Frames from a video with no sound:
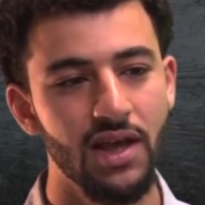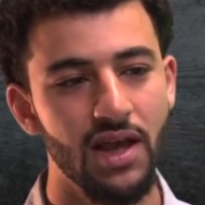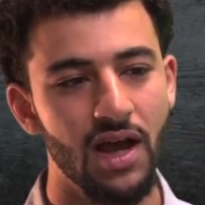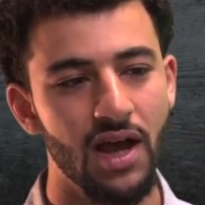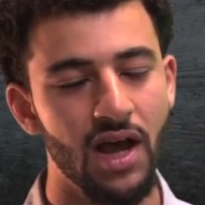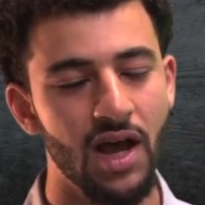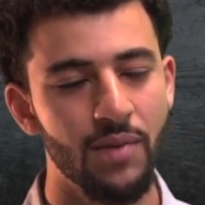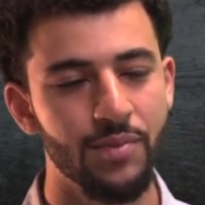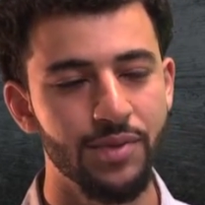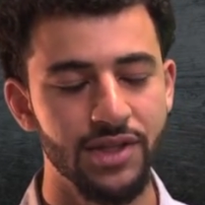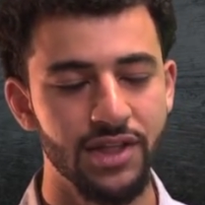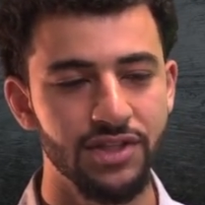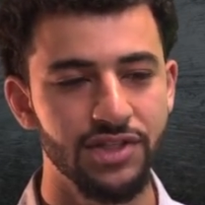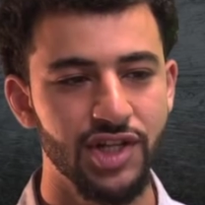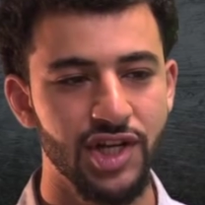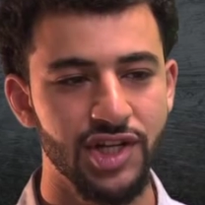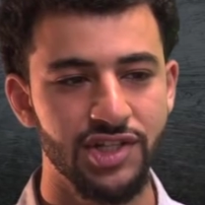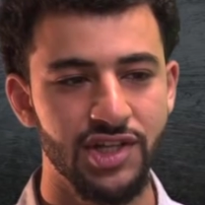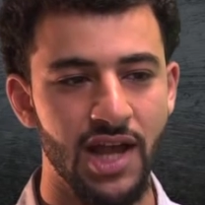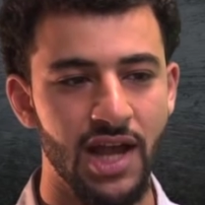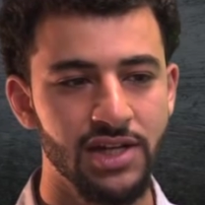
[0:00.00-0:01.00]
But the
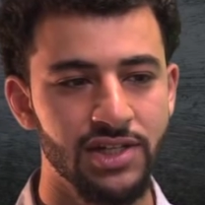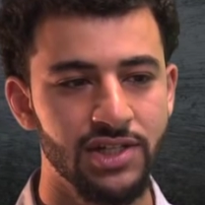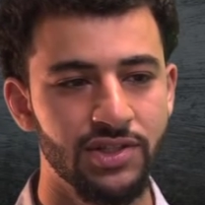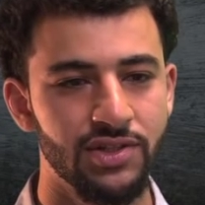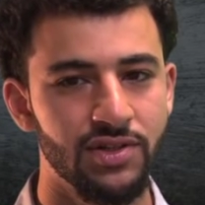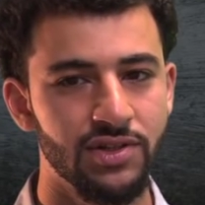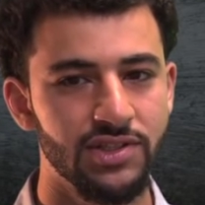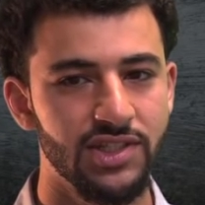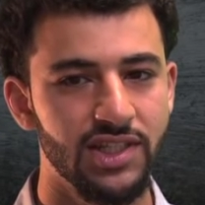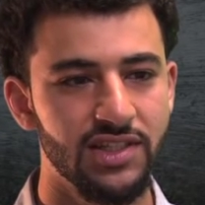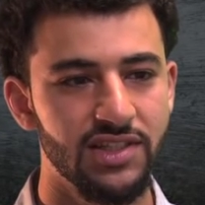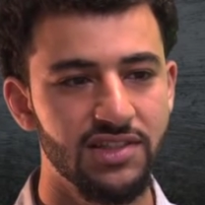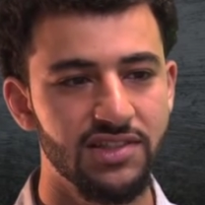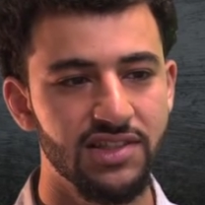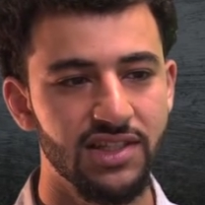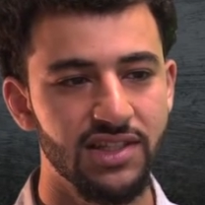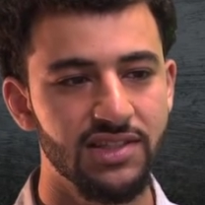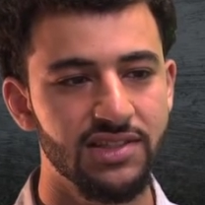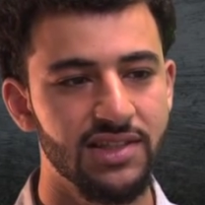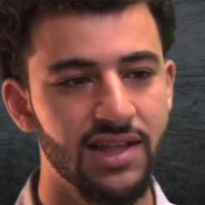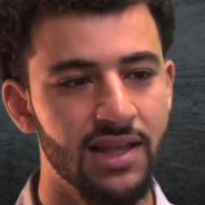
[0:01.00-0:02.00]
judge actually during
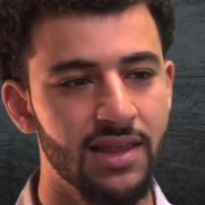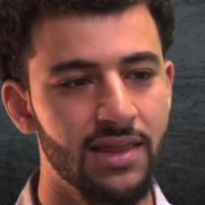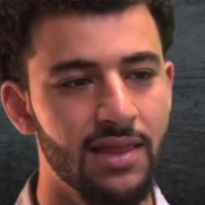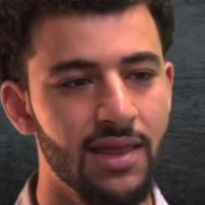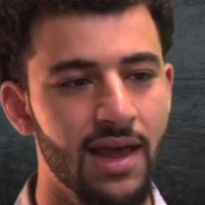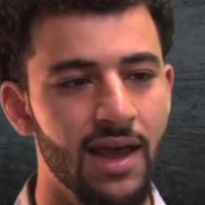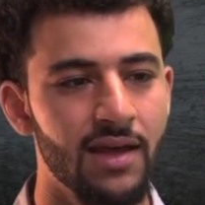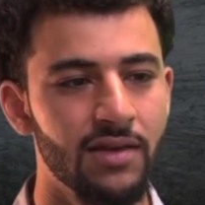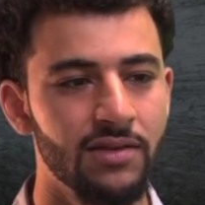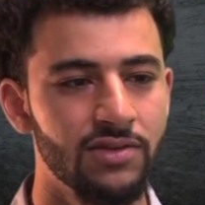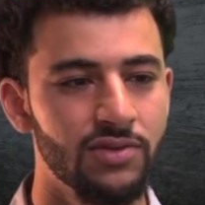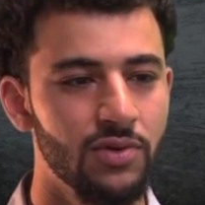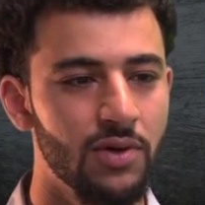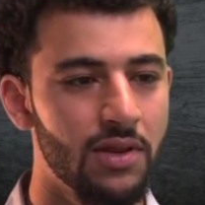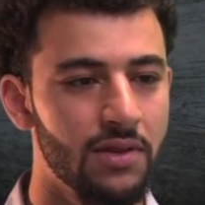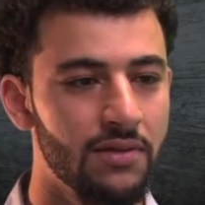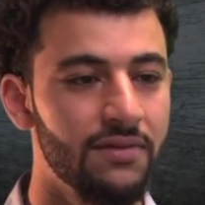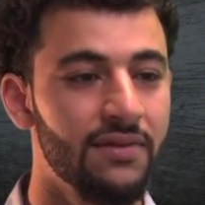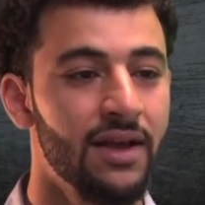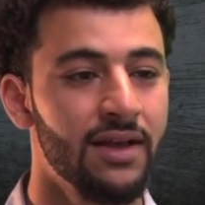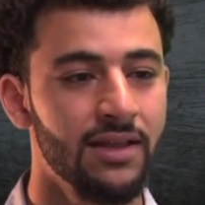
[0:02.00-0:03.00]
sentencing said that due to
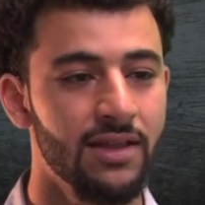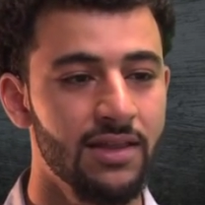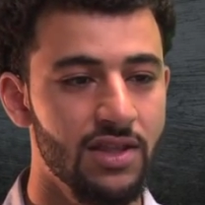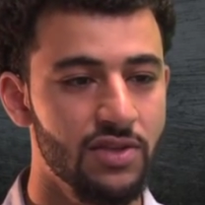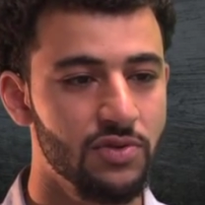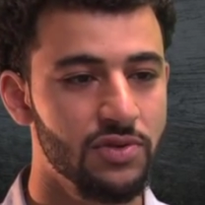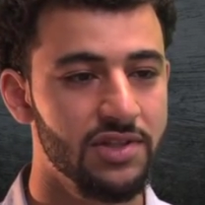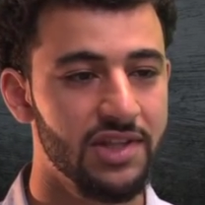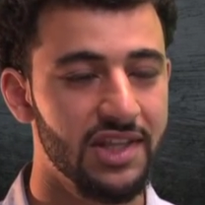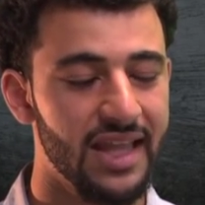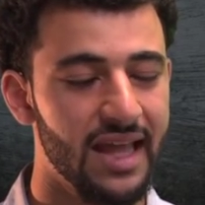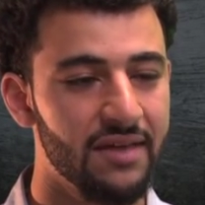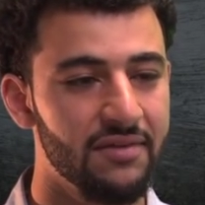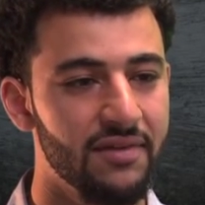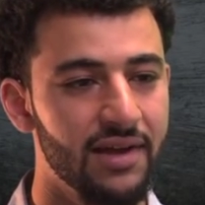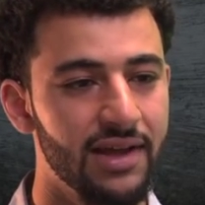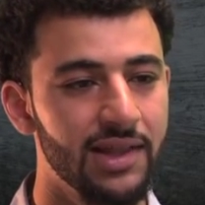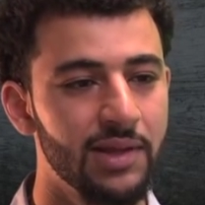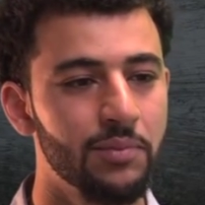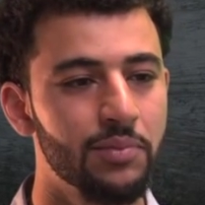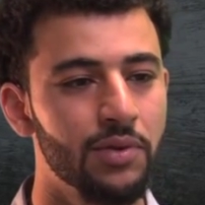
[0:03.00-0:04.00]
the fact that this was a
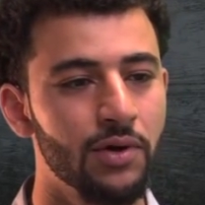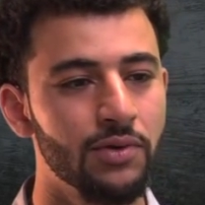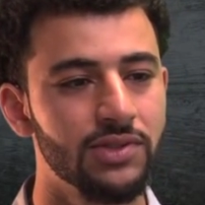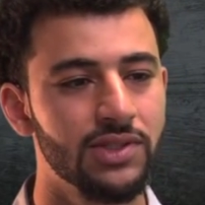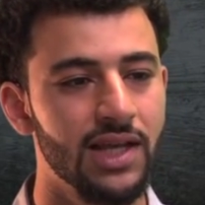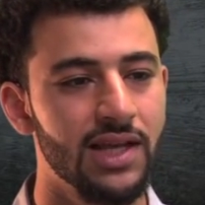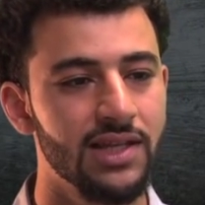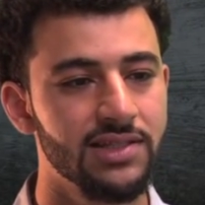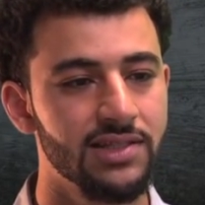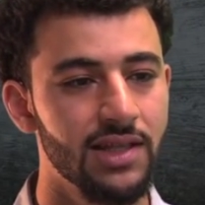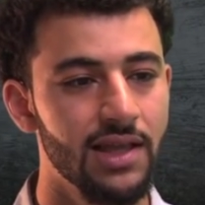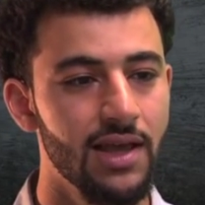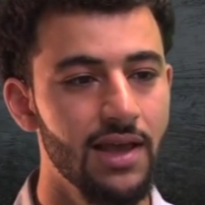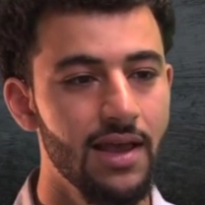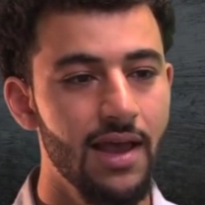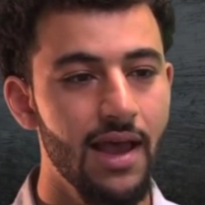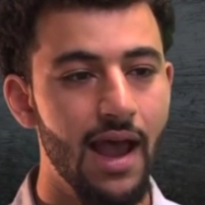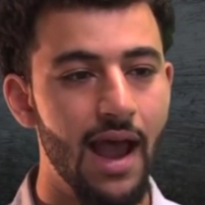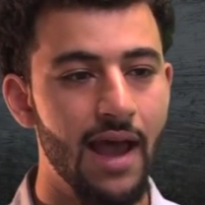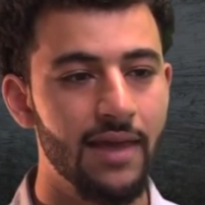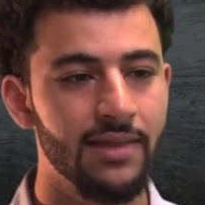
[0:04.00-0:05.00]
nonviolent protest
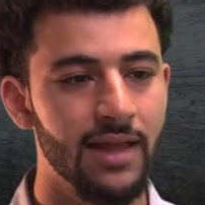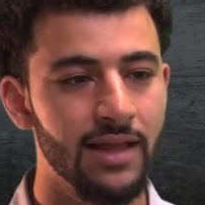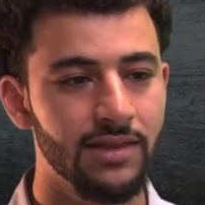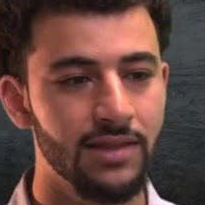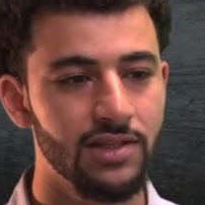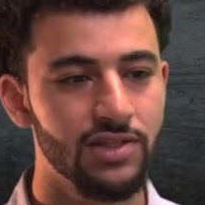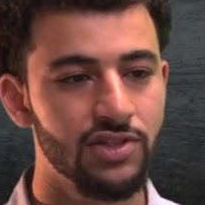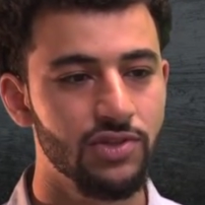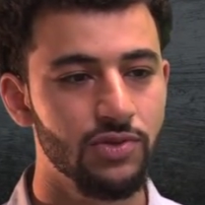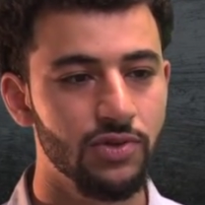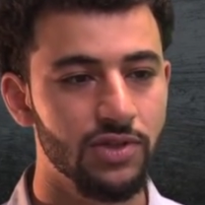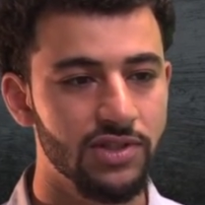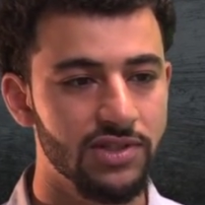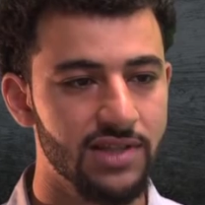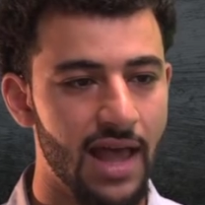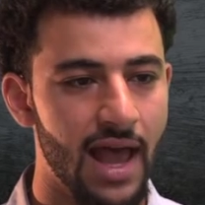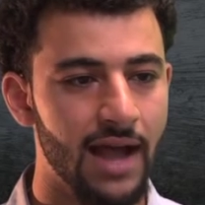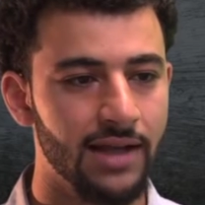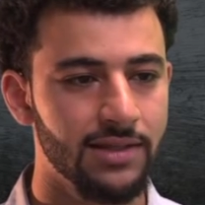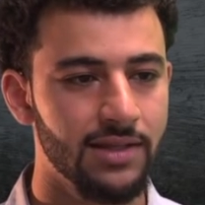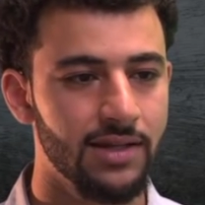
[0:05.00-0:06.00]
and that these students
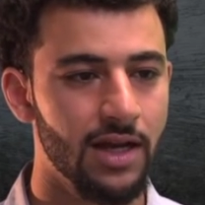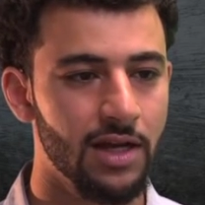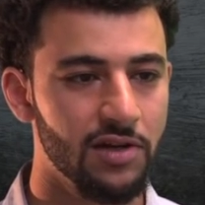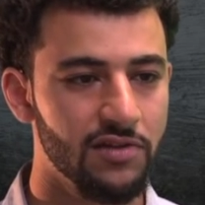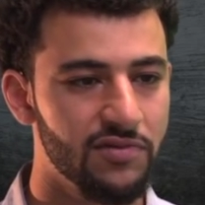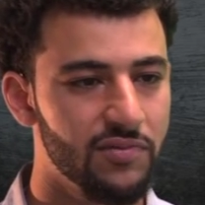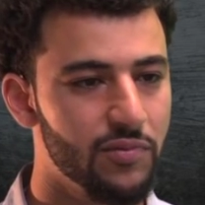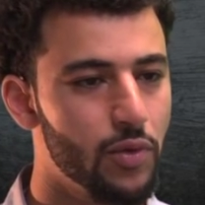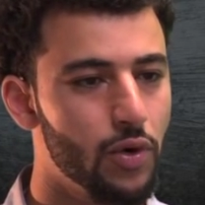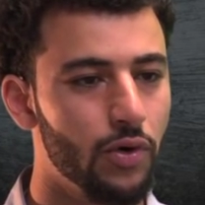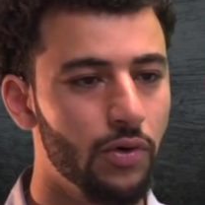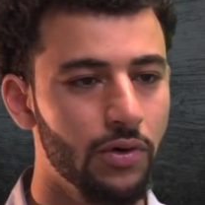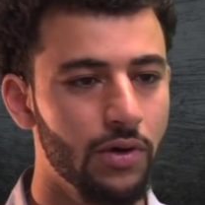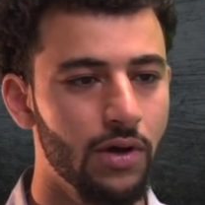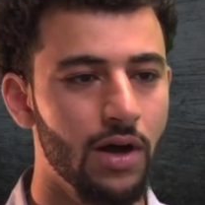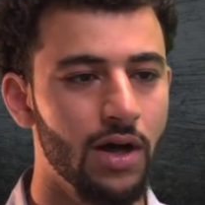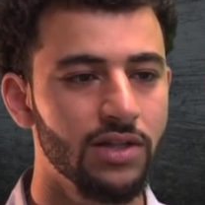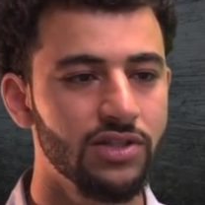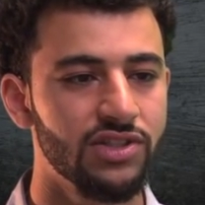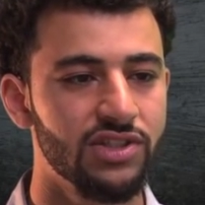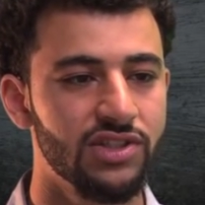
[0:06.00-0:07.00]
acted out of moral
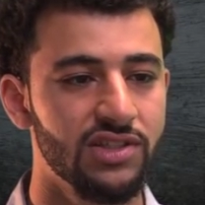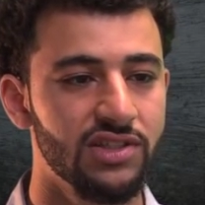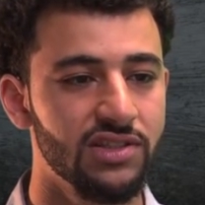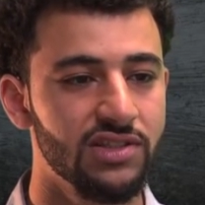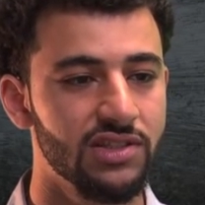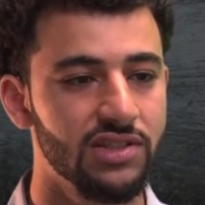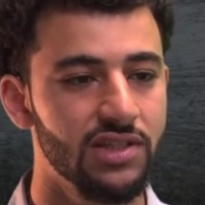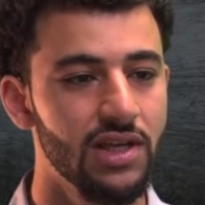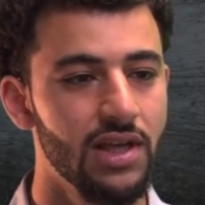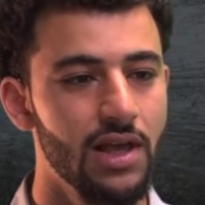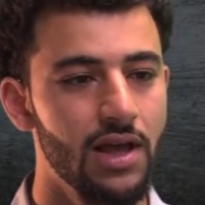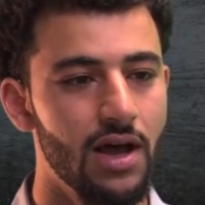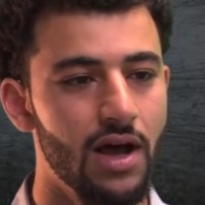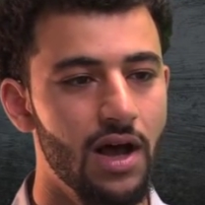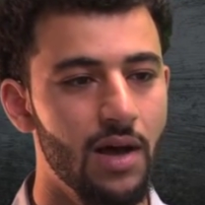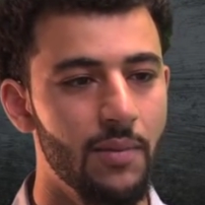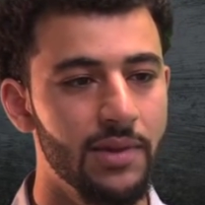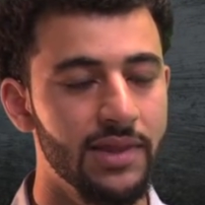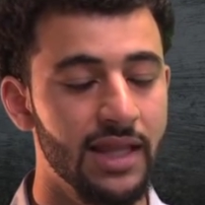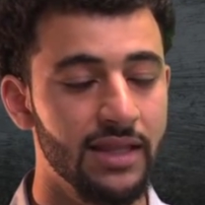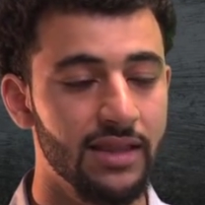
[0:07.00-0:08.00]
conscience,
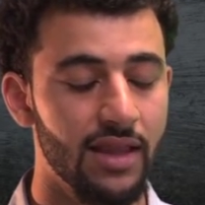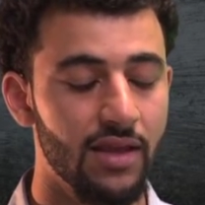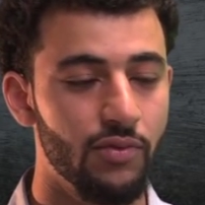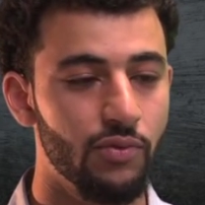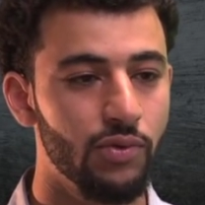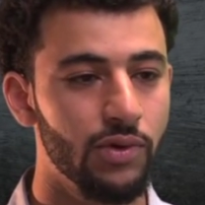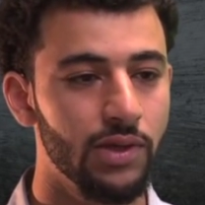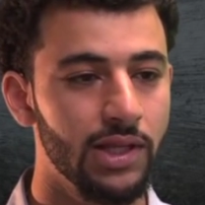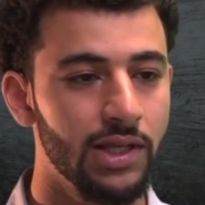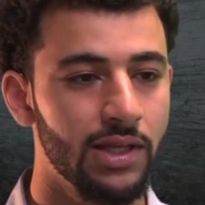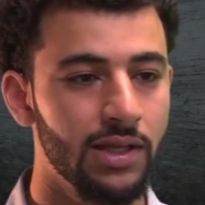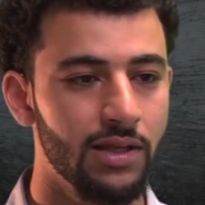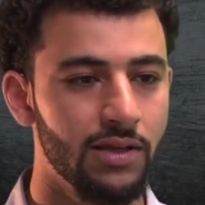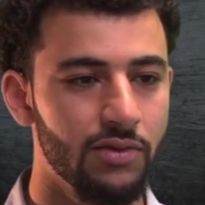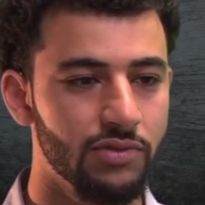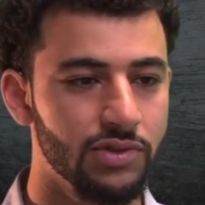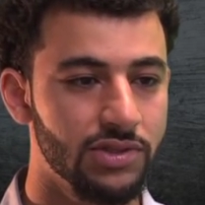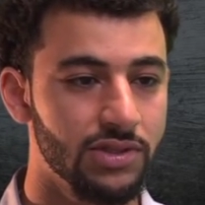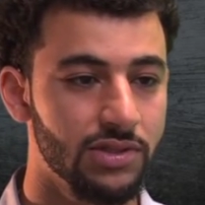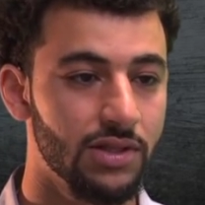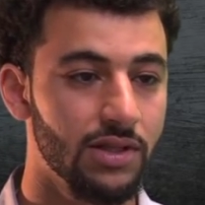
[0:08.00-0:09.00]
and that they really, it
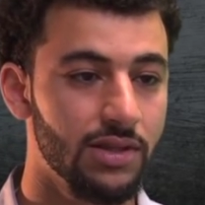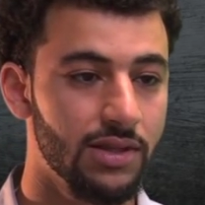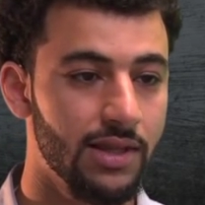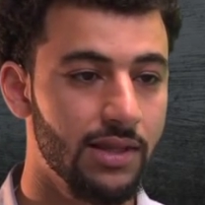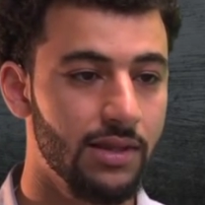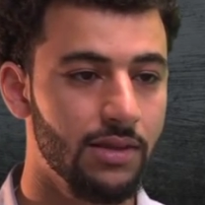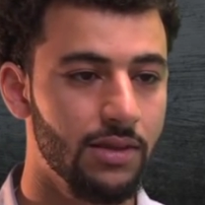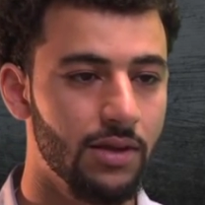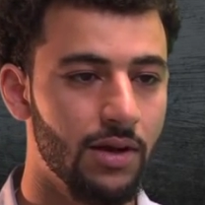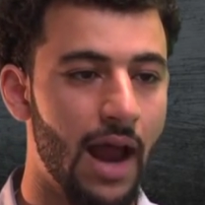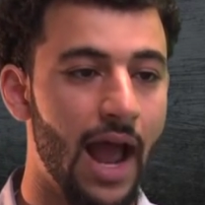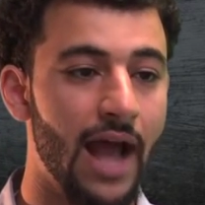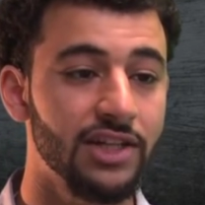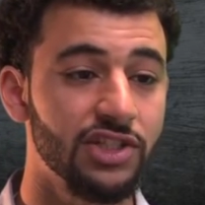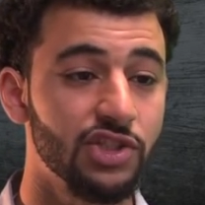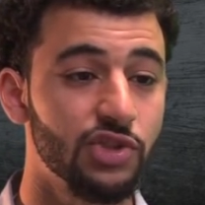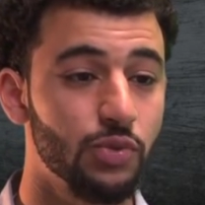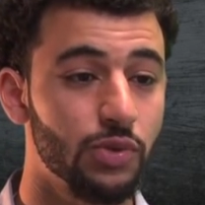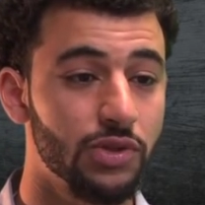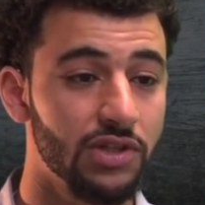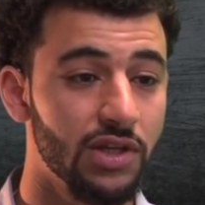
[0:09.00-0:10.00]
was, their
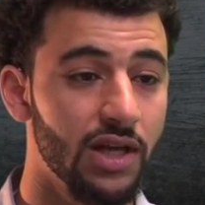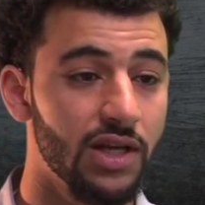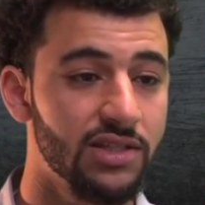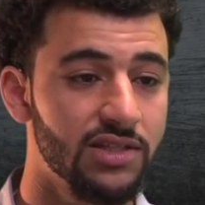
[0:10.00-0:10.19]
actions were a